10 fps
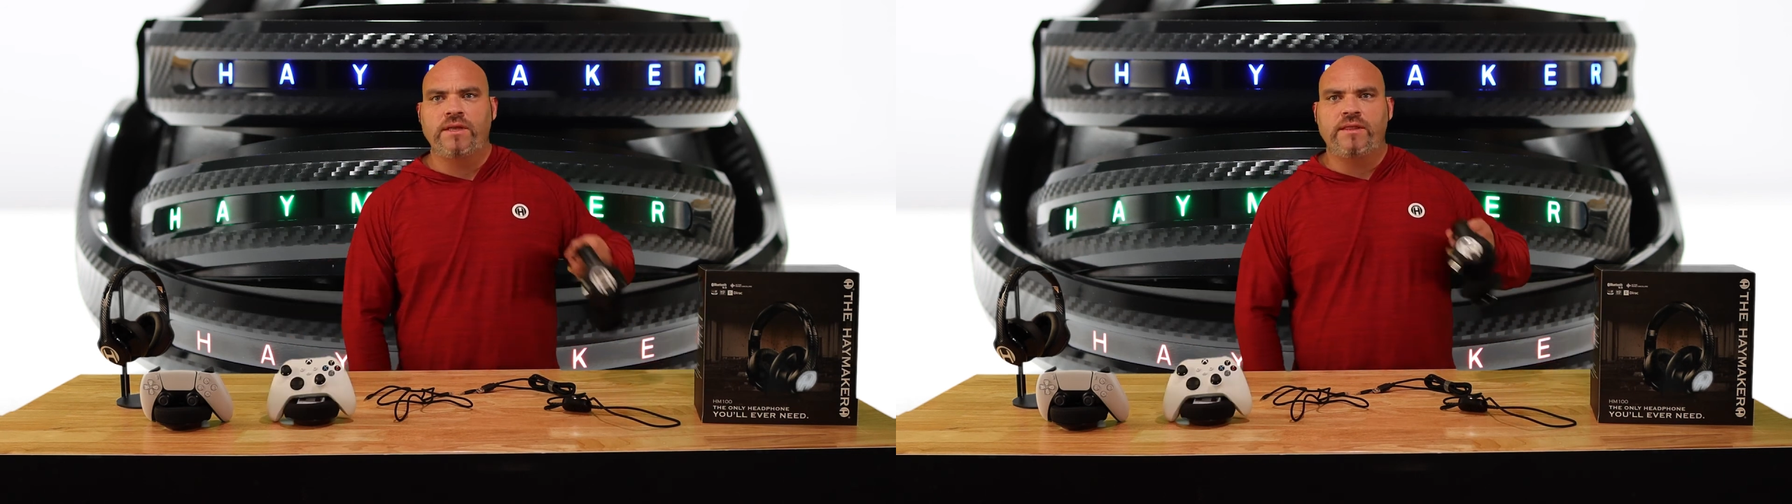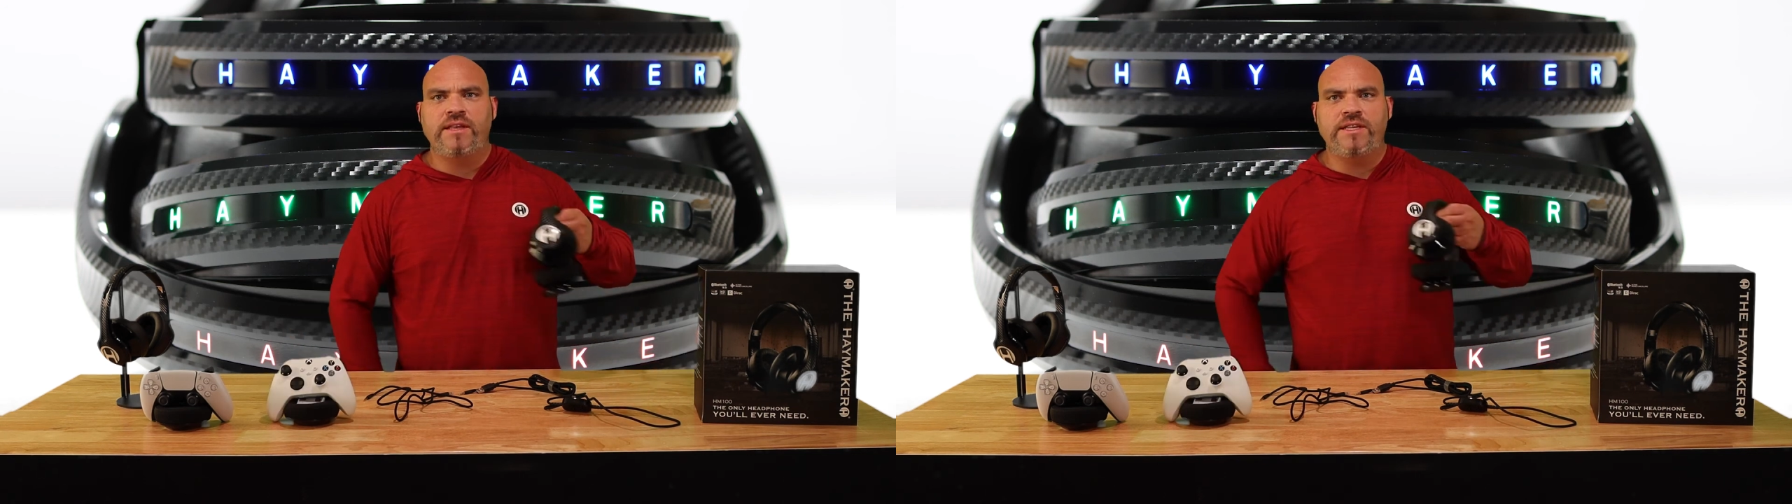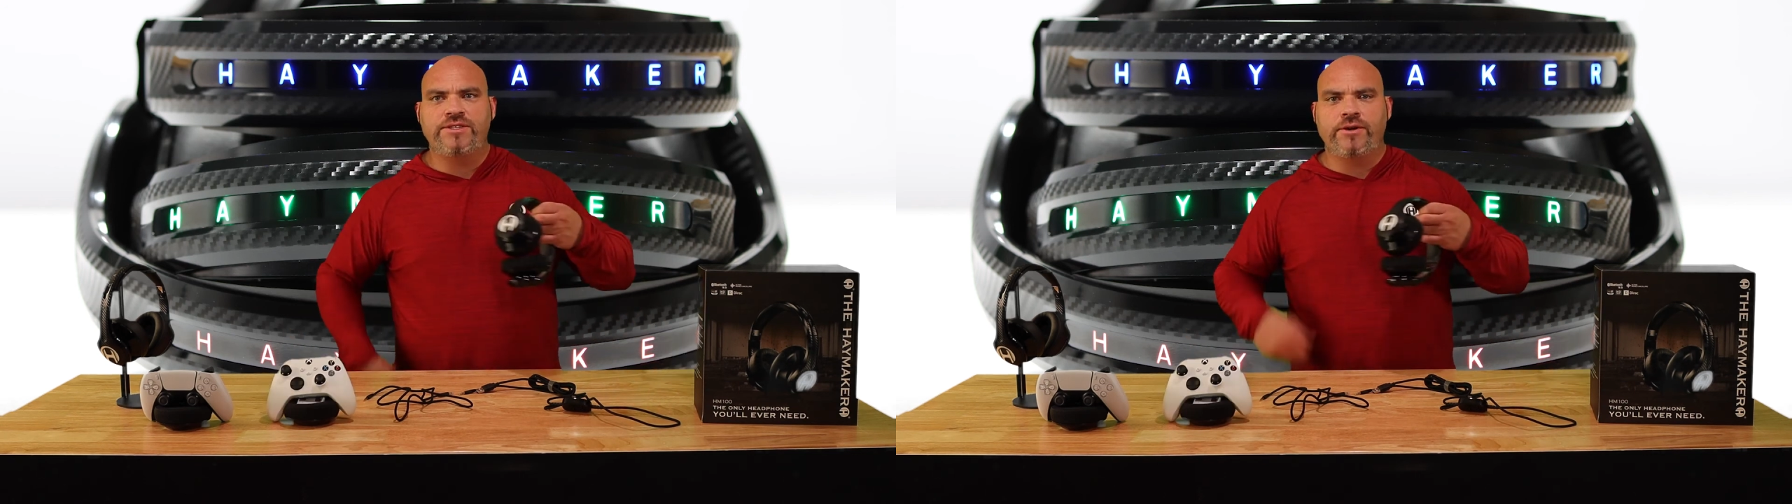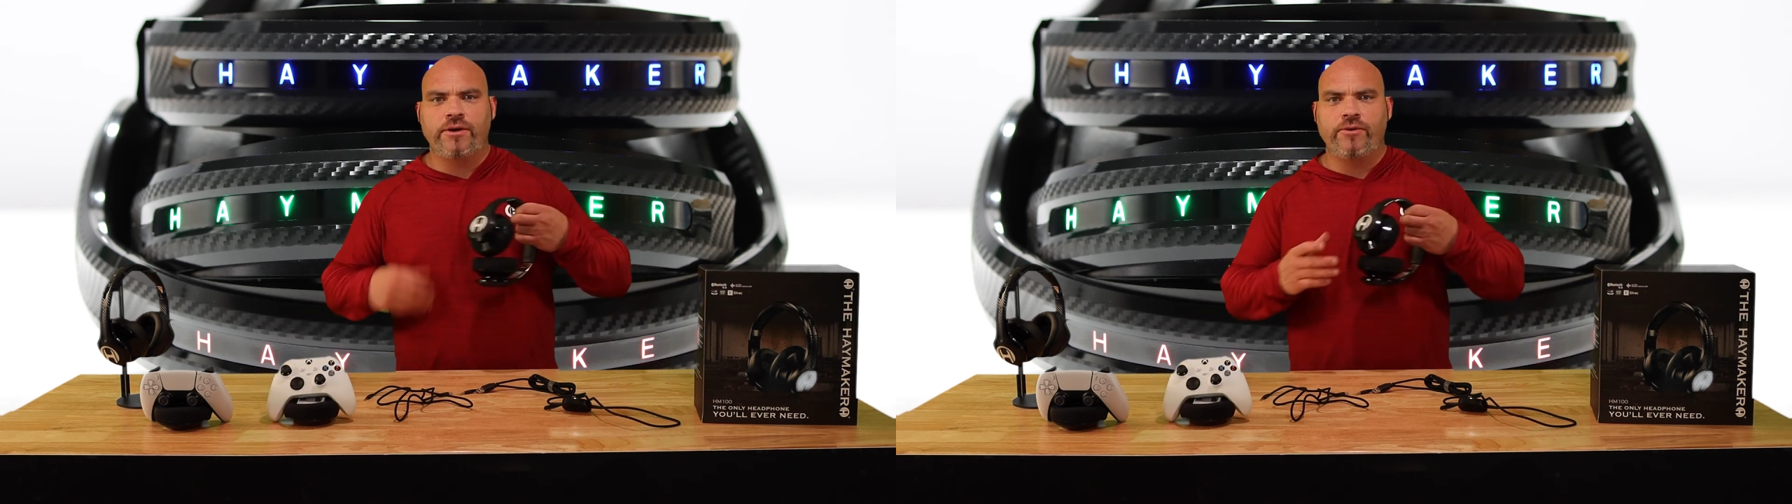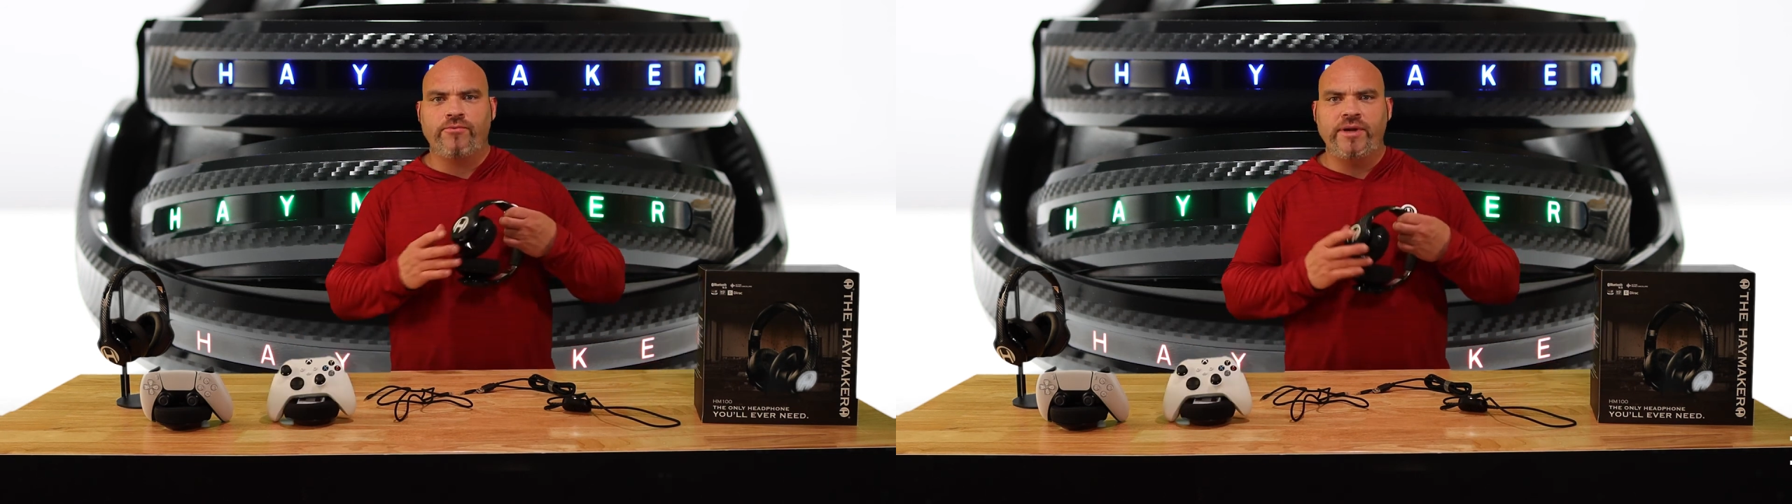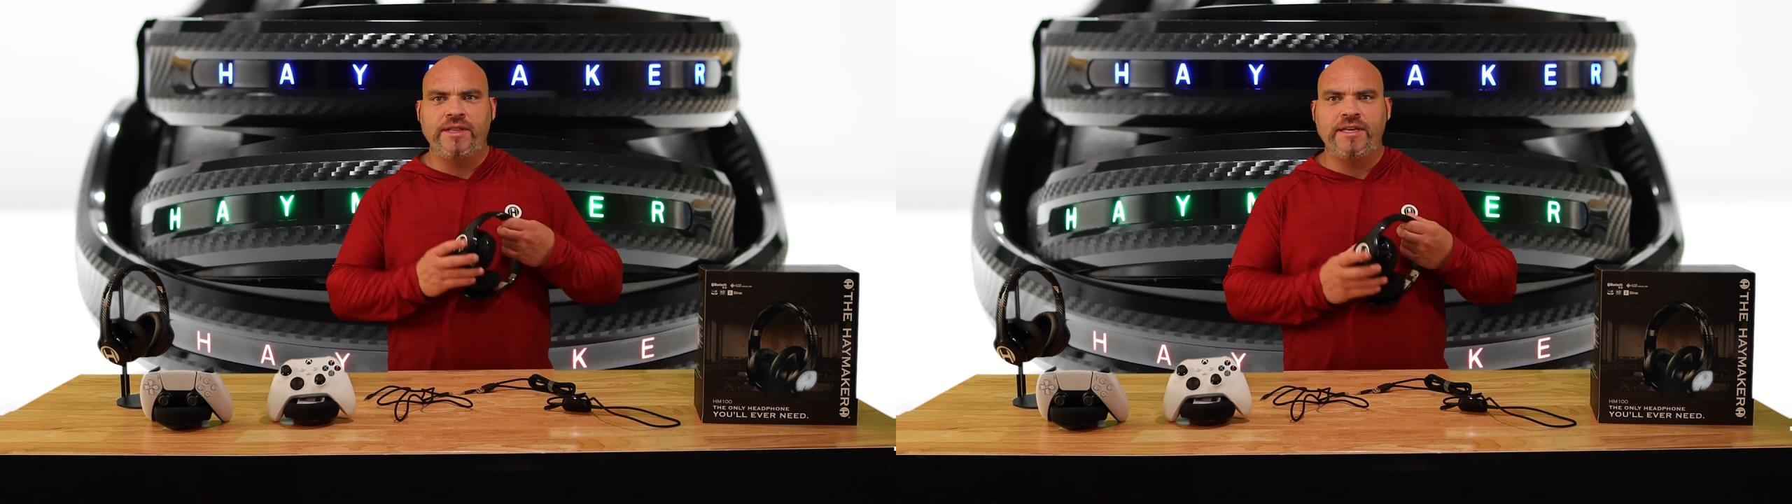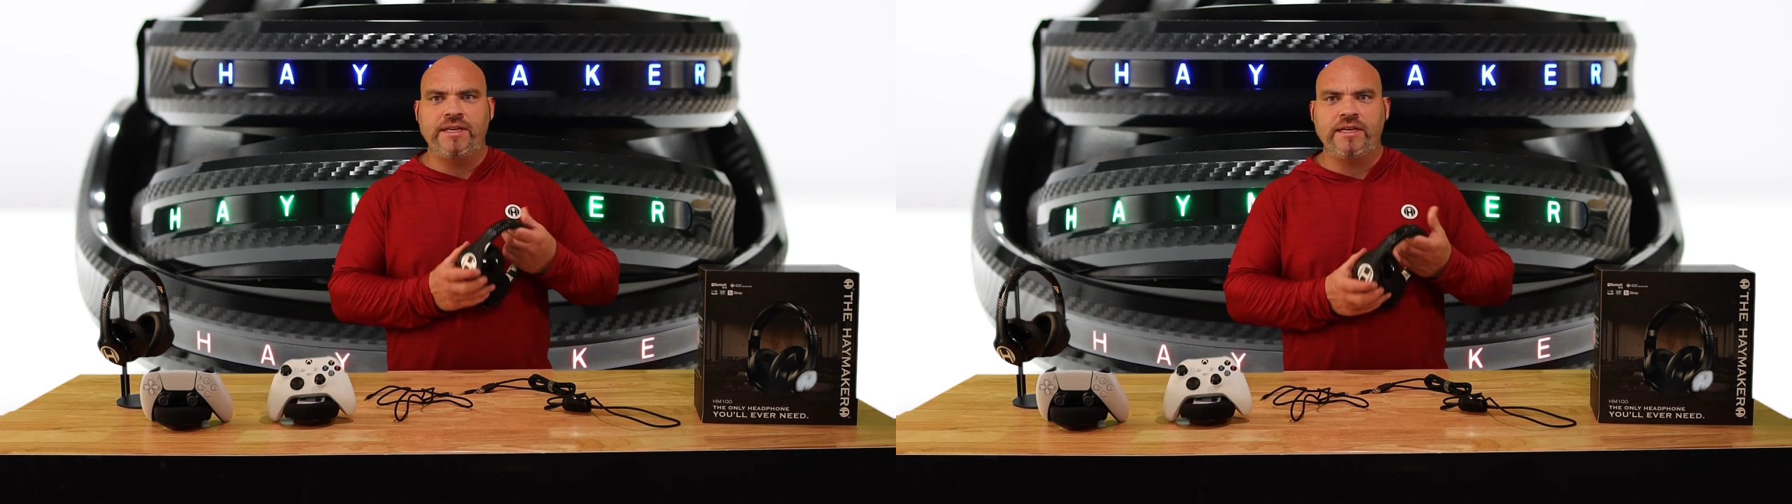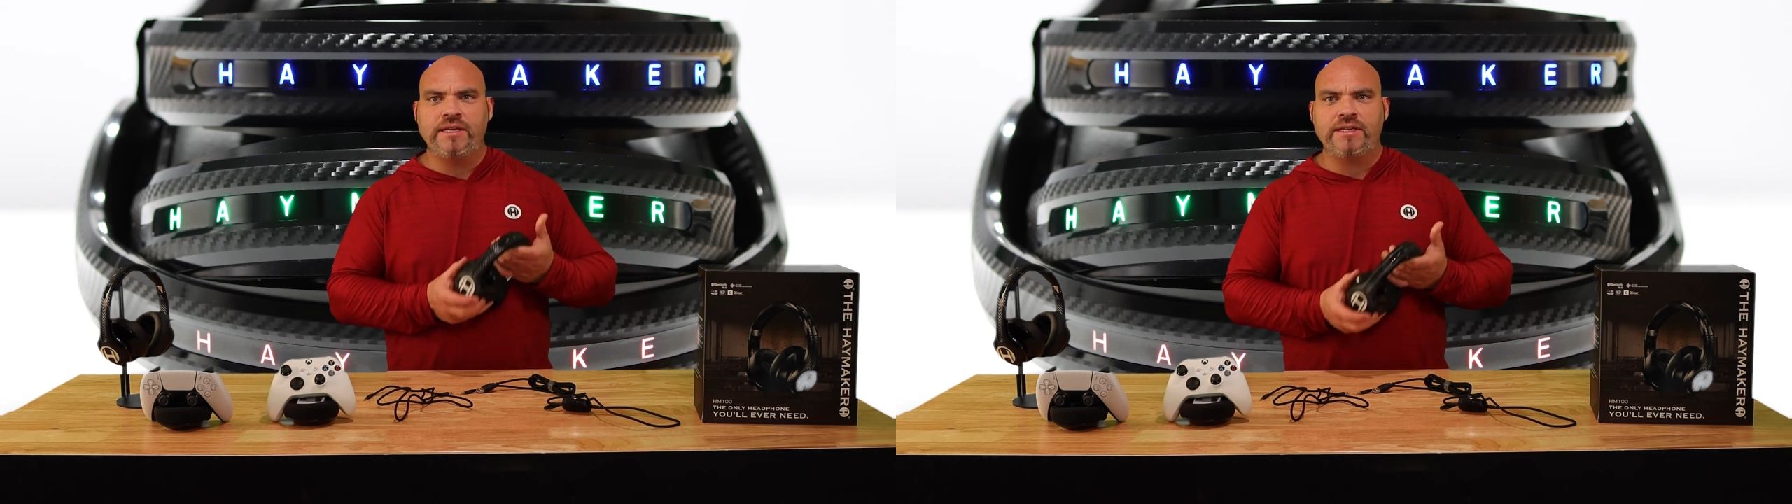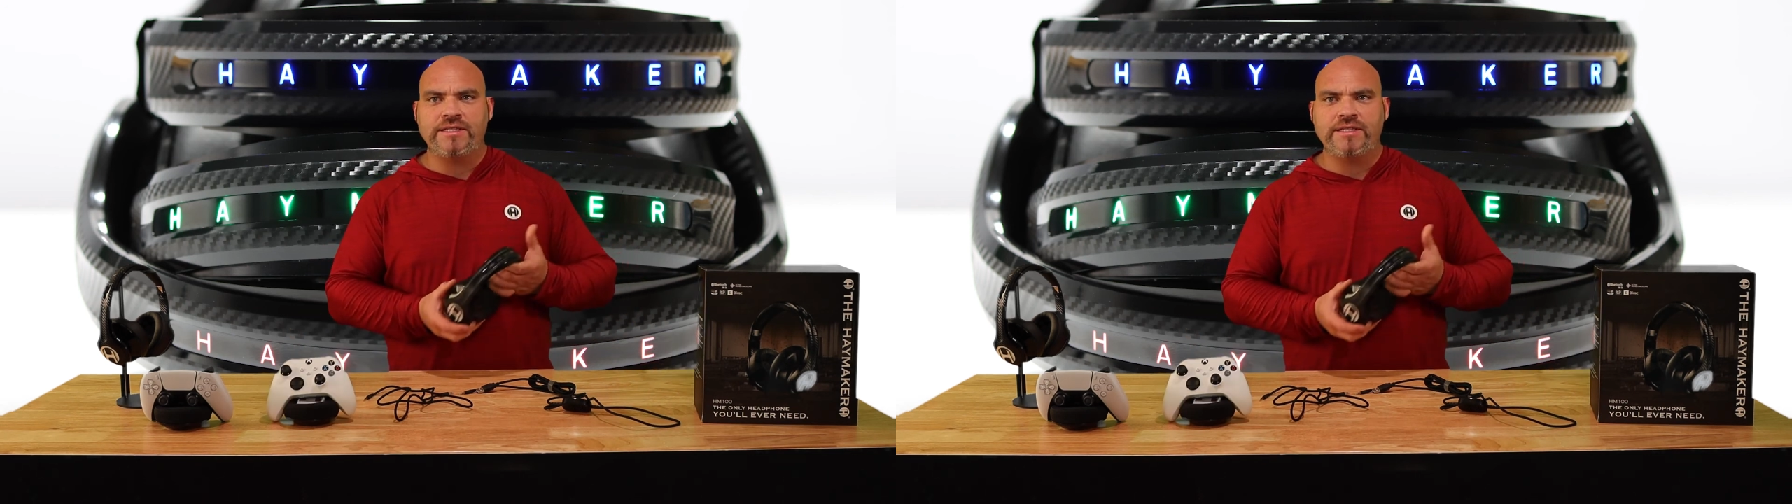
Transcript: These are a really